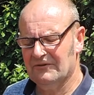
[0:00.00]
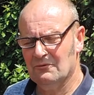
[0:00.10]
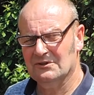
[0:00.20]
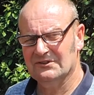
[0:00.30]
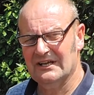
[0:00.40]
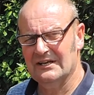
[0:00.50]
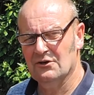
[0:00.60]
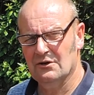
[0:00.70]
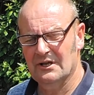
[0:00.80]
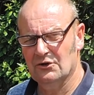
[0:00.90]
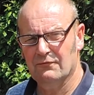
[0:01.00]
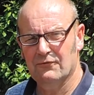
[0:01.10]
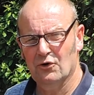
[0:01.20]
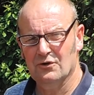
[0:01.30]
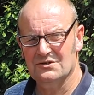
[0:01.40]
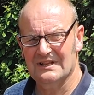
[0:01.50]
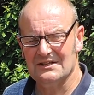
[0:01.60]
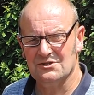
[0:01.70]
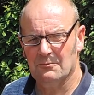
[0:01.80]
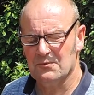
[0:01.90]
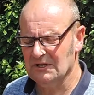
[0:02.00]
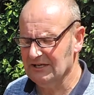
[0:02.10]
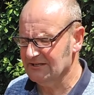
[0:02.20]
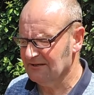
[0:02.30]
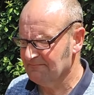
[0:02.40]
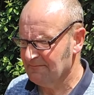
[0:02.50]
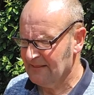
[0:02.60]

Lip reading: if it wasn't getting enough oil to that top cylinder.